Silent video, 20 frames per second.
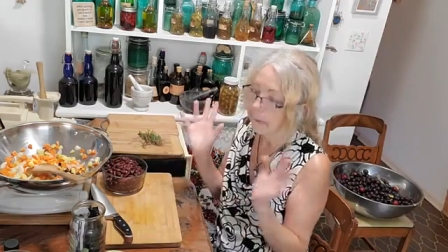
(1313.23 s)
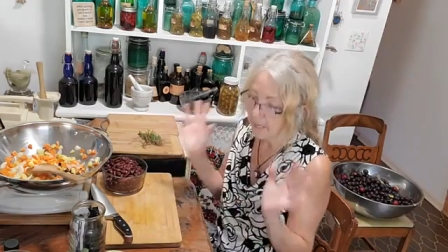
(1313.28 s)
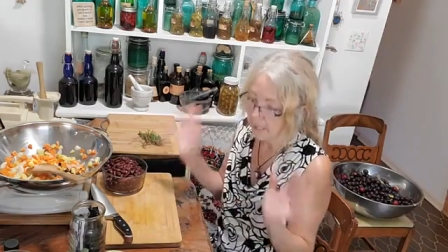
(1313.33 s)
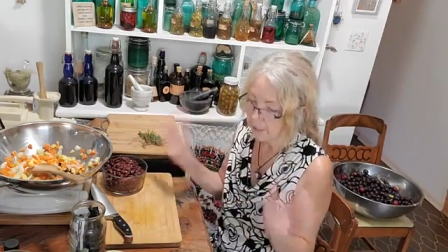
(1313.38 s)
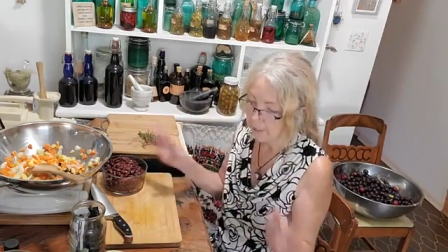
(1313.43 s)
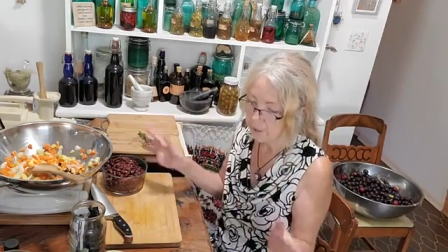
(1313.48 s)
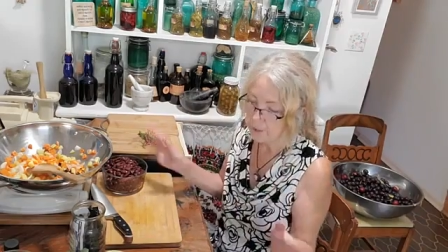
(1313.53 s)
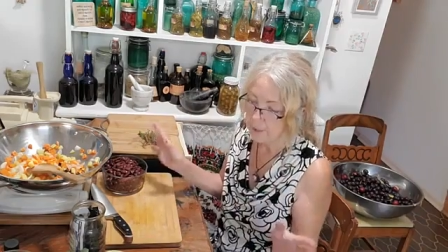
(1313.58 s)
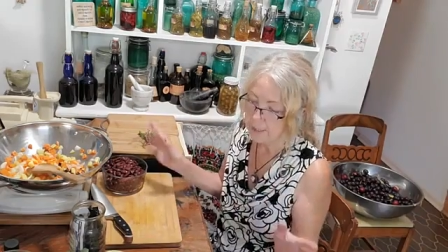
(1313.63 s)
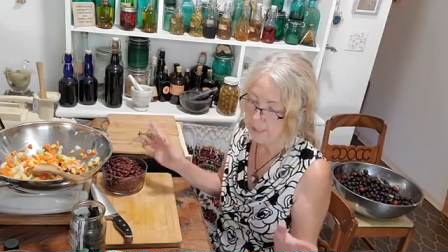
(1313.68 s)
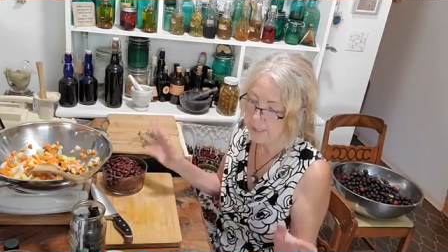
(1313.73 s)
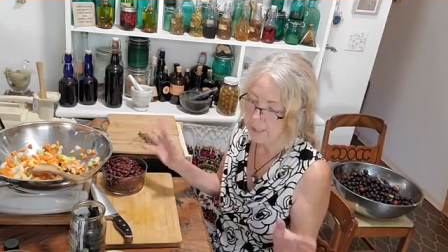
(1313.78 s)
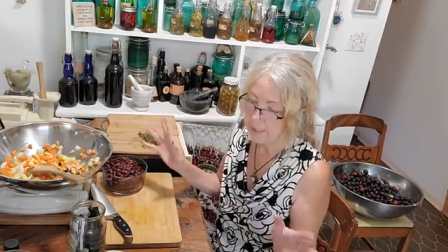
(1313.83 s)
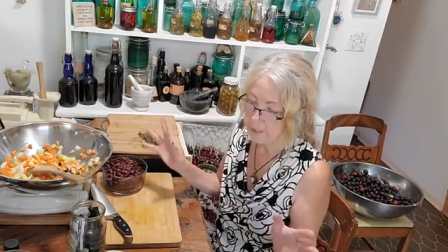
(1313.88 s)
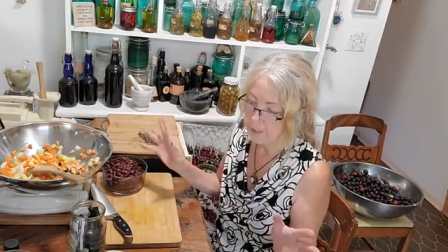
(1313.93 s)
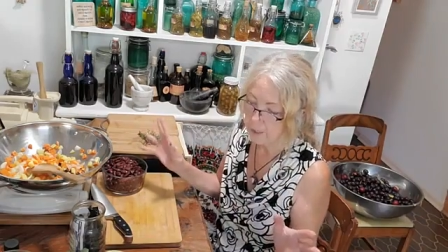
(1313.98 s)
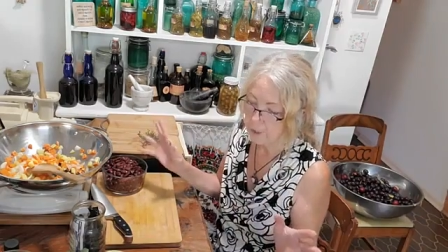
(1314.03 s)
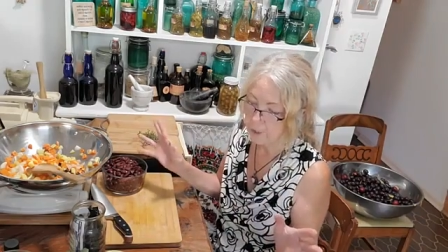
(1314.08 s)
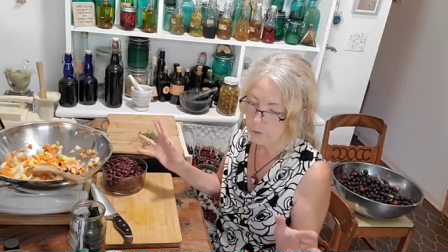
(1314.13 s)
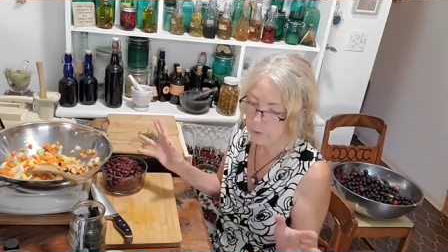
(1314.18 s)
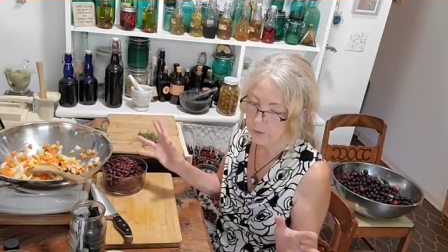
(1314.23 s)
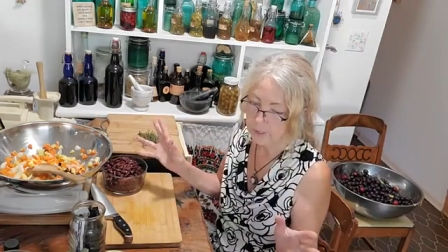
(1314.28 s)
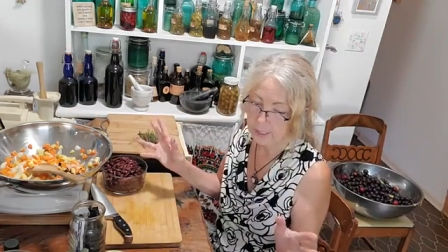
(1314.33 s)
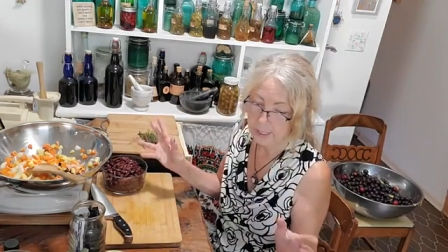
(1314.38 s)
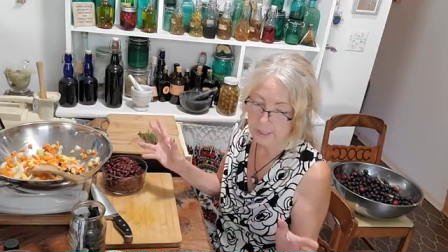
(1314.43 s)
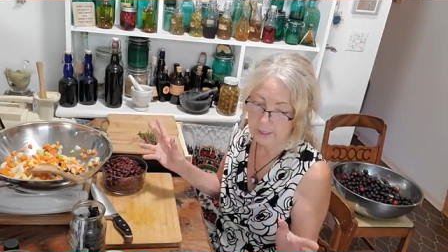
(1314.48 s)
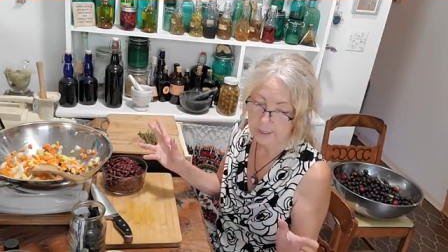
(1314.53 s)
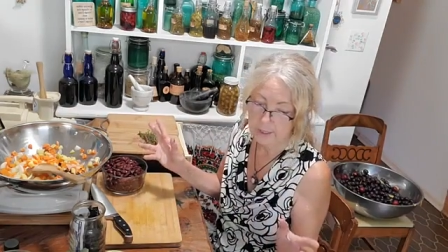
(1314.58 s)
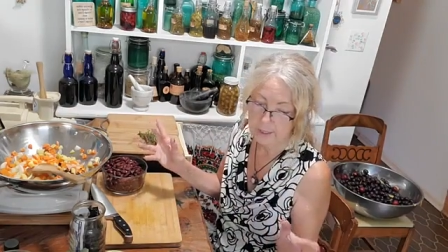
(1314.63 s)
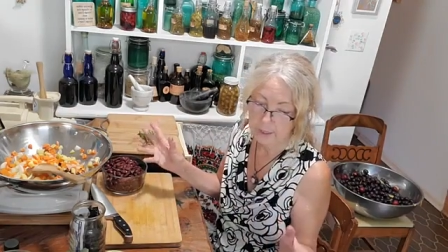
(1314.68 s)
you need to use
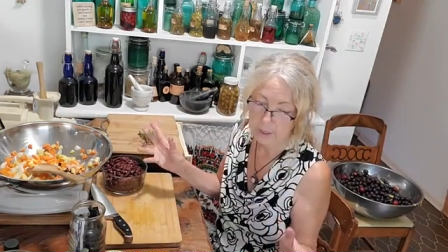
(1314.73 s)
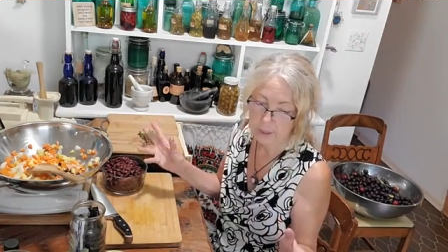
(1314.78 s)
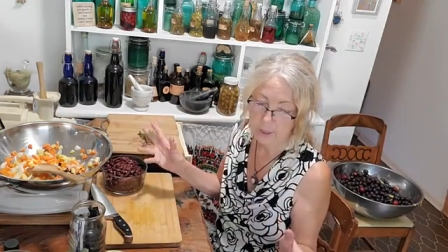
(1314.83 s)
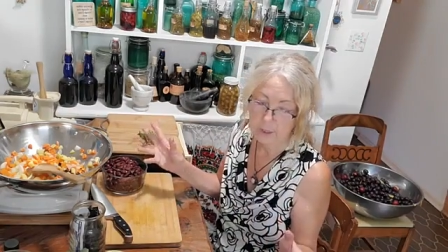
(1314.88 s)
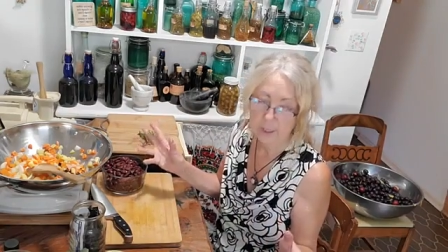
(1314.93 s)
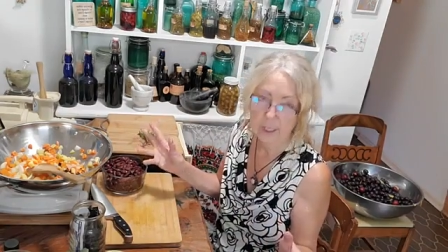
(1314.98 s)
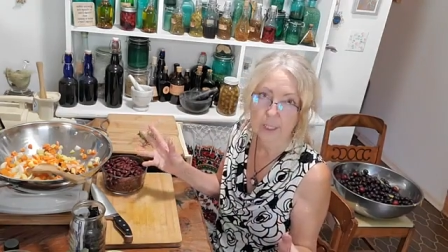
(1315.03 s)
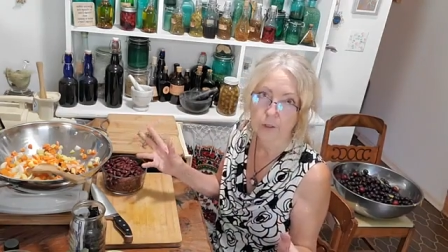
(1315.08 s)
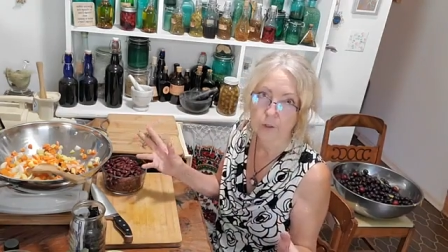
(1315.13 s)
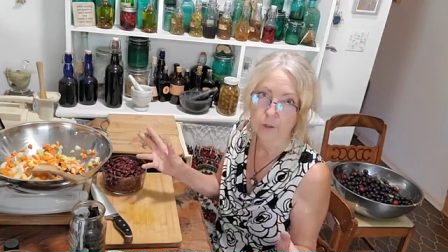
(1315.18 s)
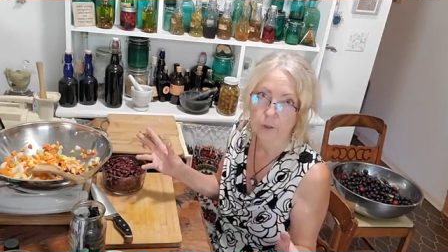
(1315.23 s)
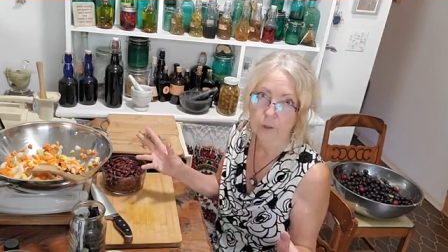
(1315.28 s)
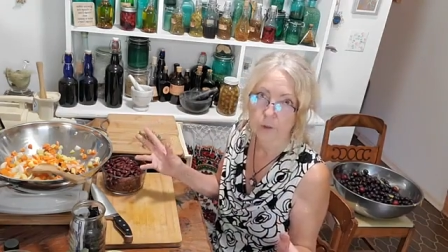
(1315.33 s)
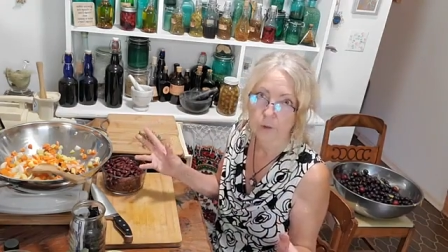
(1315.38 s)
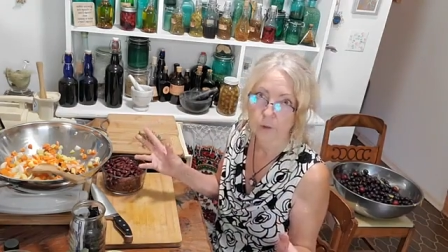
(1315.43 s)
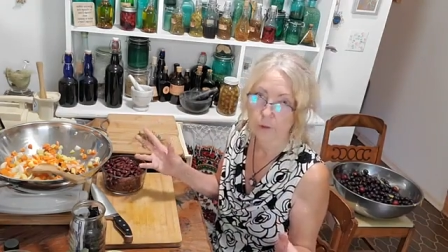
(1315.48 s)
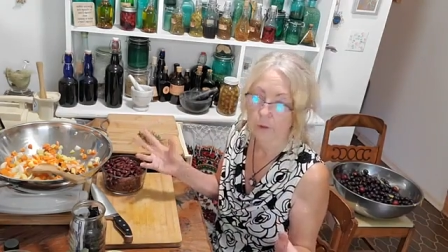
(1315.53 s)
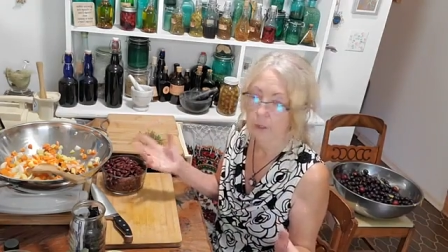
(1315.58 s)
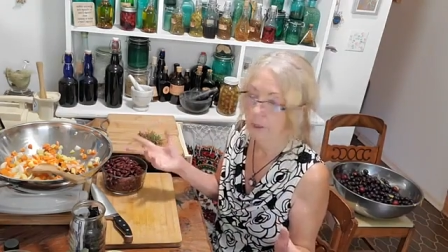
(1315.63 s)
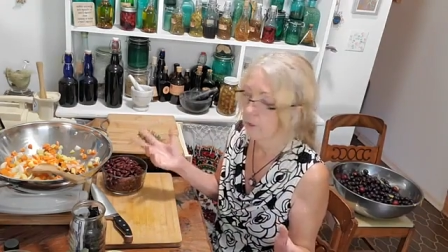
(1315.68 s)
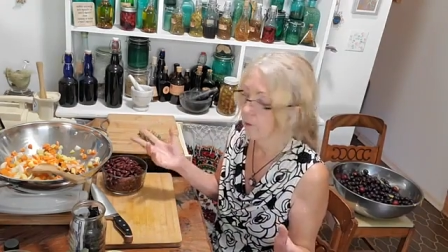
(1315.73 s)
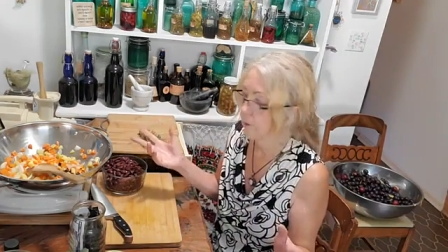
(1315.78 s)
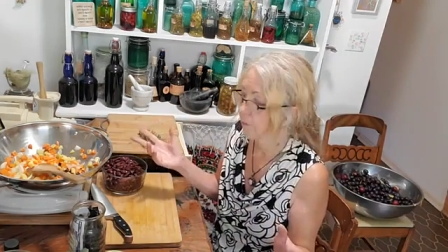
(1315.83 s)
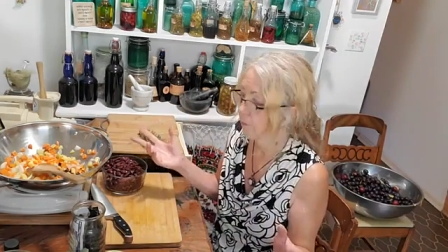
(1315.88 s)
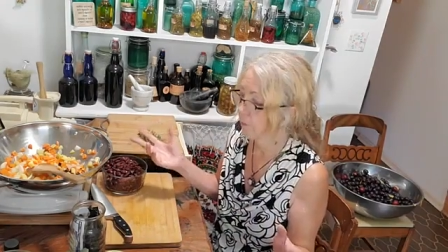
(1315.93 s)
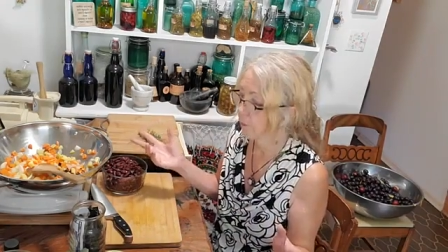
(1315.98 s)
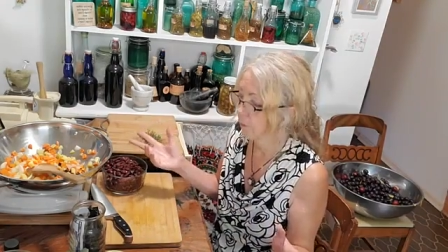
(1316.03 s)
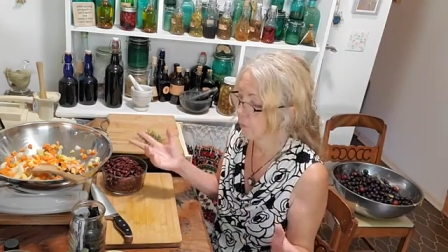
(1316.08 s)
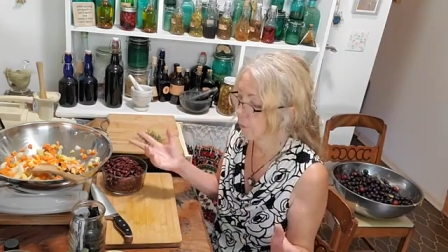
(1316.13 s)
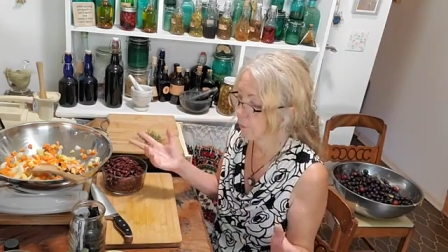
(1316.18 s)
less salt in your
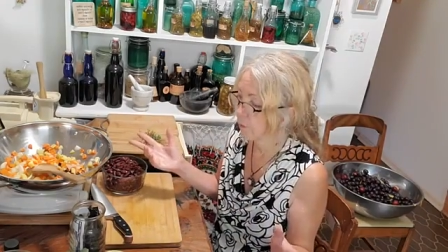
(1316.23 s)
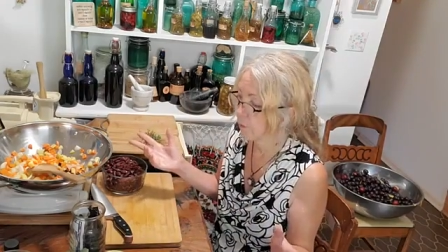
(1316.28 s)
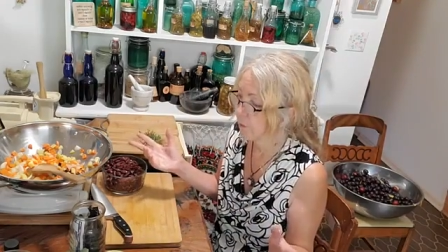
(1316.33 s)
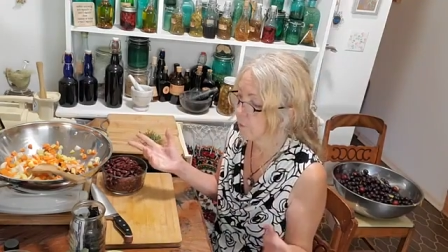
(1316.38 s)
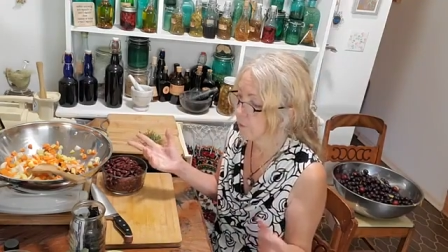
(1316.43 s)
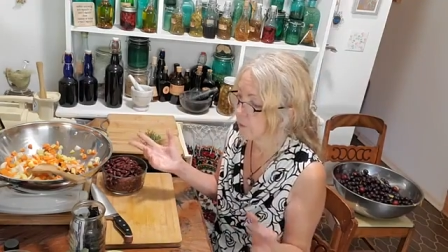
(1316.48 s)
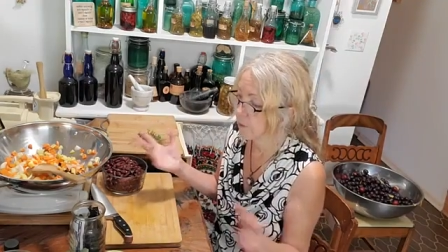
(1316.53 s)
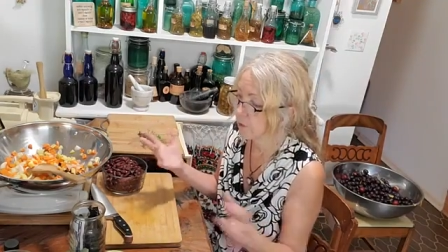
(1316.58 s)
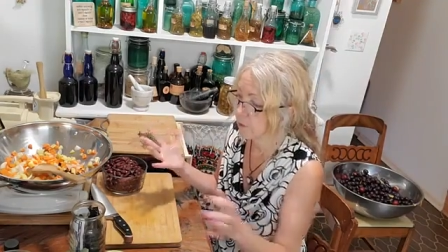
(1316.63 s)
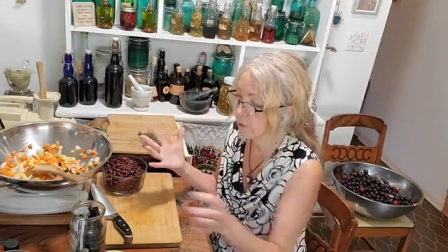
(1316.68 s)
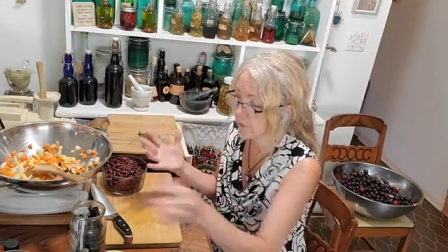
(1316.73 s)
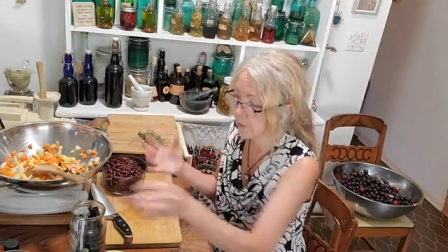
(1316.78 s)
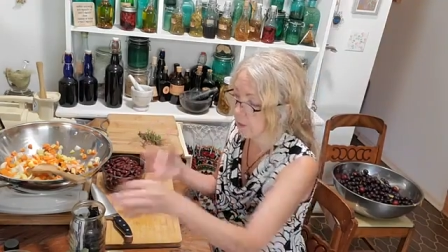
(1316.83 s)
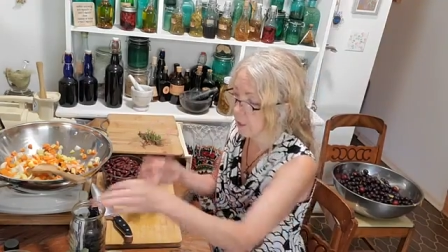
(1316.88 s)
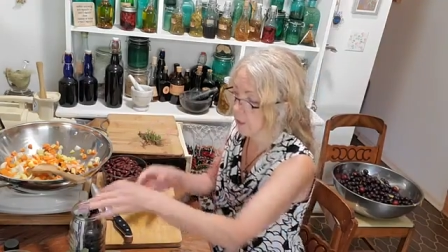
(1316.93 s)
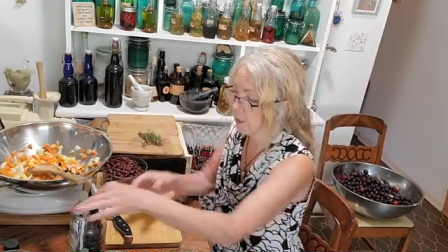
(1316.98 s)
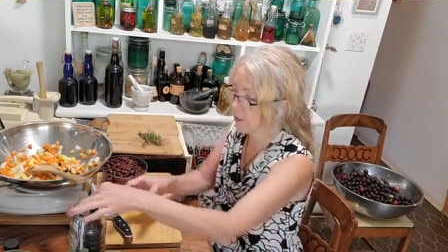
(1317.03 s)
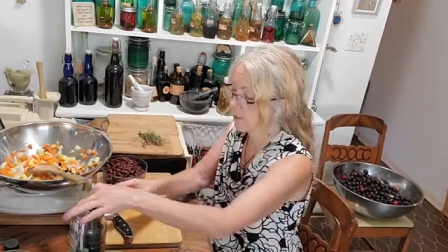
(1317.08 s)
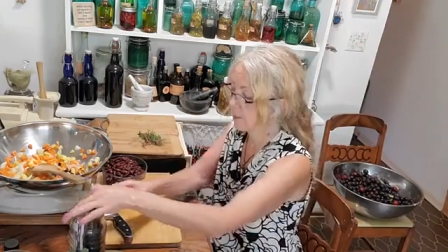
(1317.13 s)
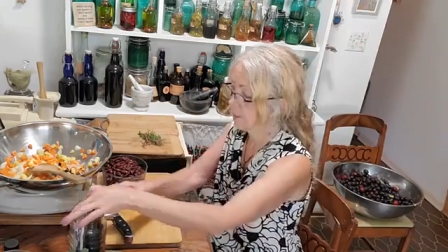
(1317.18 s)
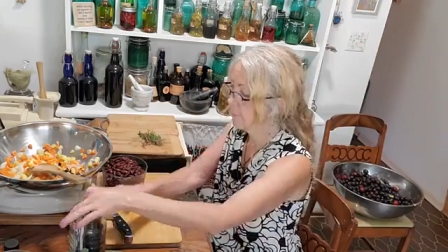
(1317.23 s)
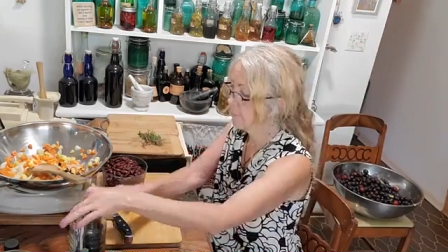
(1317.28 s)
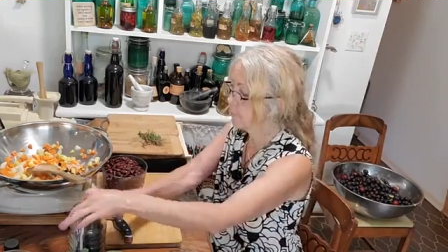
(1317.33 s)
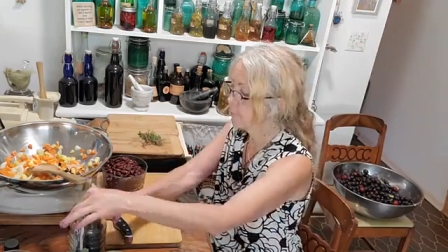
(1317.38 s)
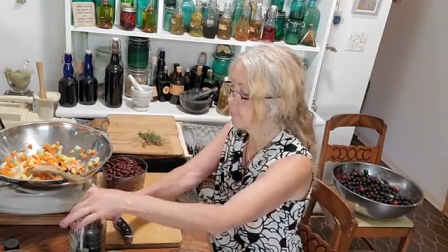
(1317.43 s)
food, which is awesome.